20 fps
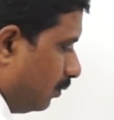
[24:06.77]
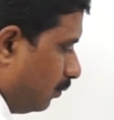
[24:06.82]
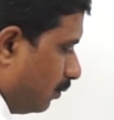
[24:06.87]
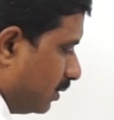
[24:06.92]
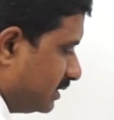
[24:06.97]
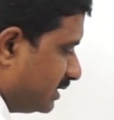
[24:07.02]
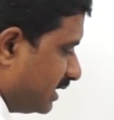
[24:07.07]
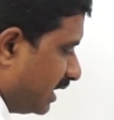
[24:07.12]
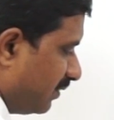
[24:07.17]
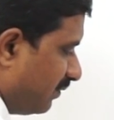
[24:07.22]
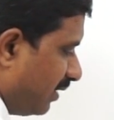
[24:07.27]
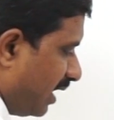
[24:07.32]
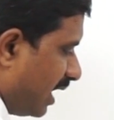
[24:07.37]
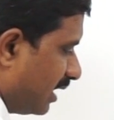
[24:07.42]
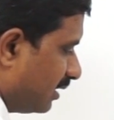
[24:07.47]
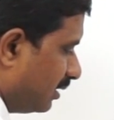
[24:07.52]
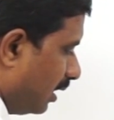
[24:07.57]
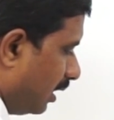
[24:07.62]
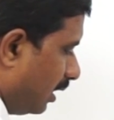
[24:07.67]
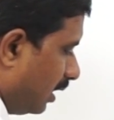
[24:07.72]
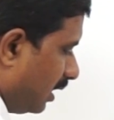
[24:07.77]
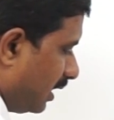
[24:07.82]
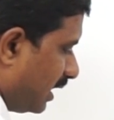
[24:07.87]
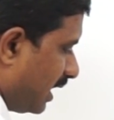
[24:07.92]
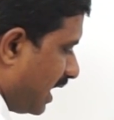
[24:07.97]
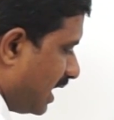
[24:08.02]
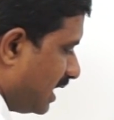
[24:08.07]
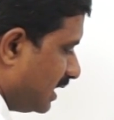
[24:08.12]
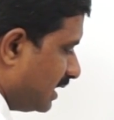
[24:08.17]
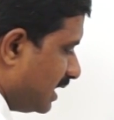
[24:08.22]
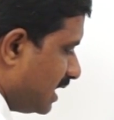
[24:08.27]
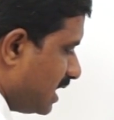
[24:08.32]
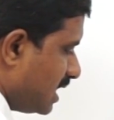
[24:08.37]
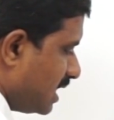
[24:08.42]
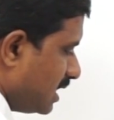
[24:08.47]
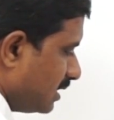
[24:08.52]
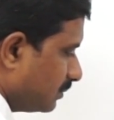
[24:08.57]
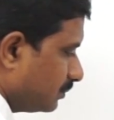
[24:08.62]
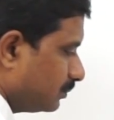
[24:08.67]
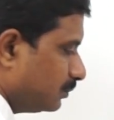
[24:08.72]
Once again we add the
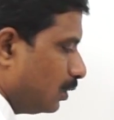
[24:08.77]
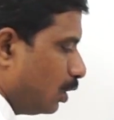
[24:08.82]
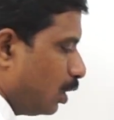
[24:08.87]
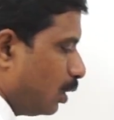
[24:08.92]
18.